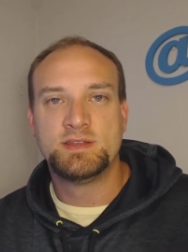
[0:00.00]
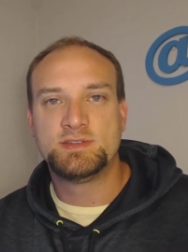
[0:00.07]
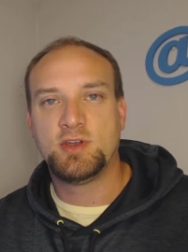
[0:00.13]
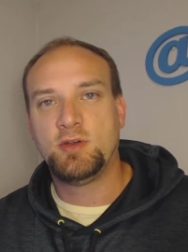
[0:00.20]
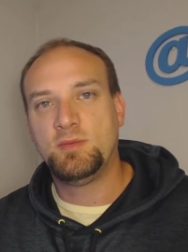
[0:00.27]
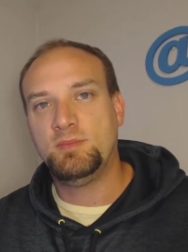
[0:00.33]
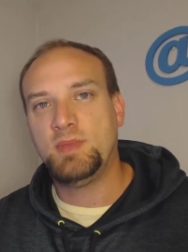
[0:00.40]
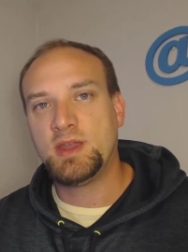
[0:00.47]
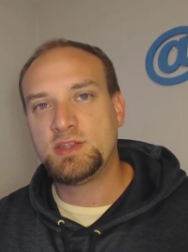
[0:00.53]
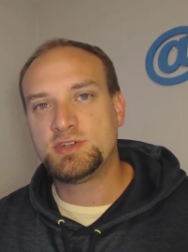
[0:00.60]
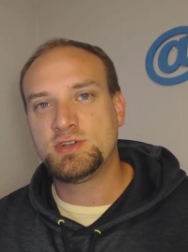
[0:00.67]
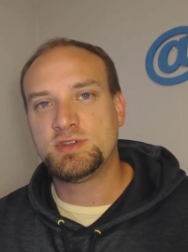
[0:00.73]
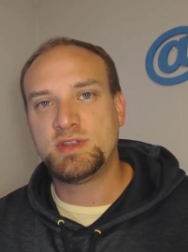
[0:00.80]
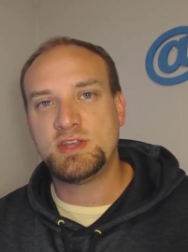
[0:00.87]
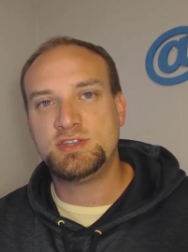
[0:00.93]
So make
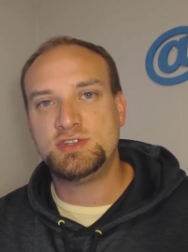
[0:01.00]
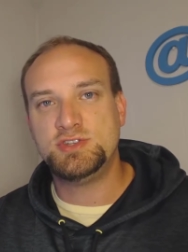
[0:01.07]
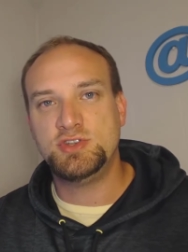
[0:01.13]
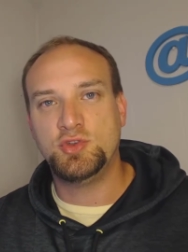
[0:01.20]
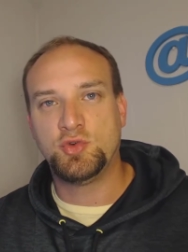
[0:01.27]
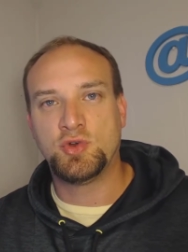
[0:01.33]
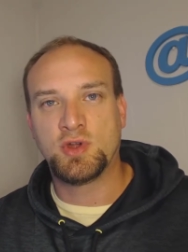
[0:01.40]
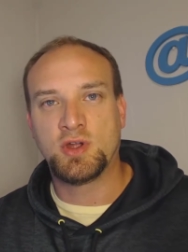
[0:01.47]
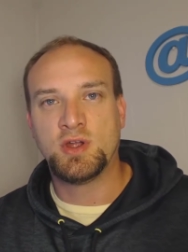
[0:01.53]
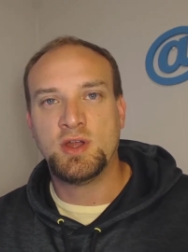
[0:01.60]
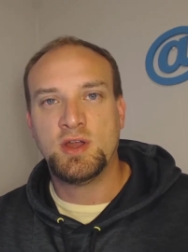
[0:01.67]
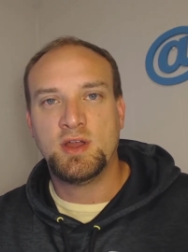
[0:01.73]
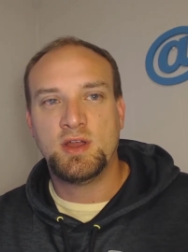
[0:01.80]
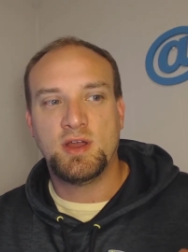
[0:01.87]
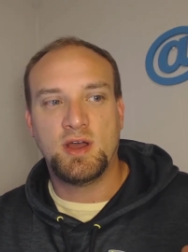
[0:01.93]
sure that
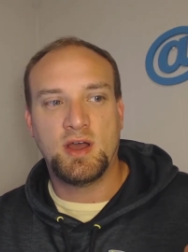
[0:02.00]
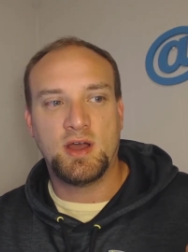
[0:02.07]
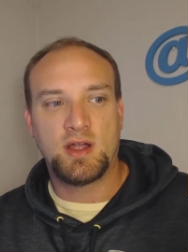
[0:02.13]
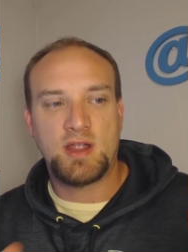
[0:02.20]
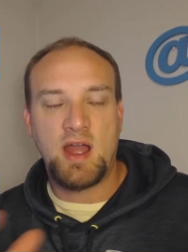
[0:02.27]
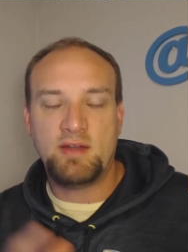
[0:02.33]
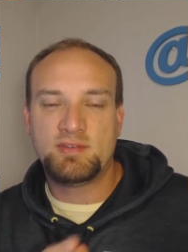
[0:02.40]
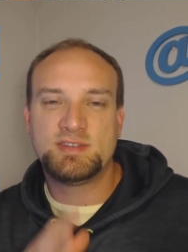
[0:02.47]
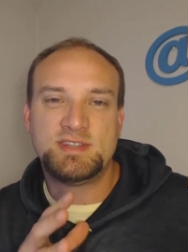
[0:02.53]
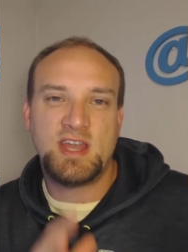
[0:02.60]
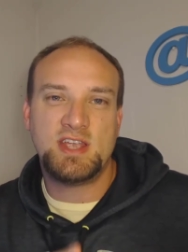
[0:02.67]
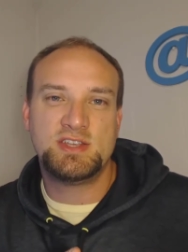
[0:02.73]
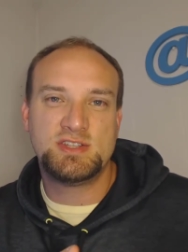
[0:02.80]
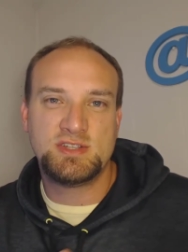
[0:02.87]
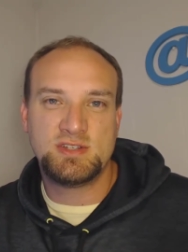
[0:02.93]
your
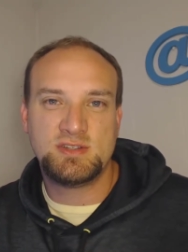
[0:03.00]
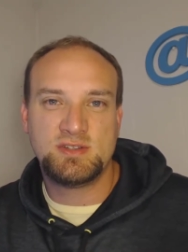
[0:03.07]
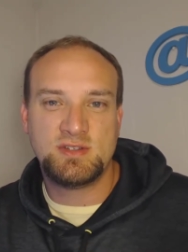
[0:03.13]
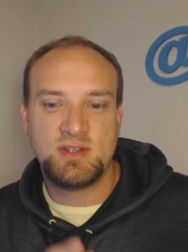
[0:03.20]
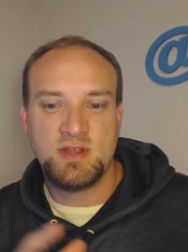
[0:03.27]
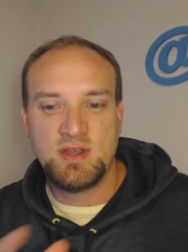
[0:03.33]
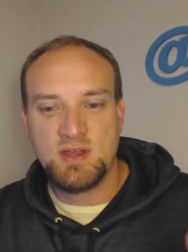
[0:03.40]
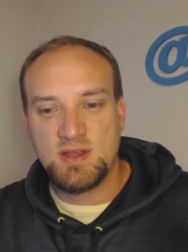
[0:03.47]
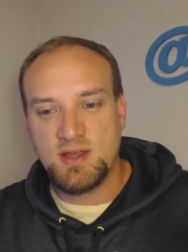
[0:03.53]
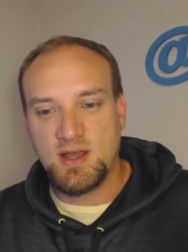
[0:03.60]
conversation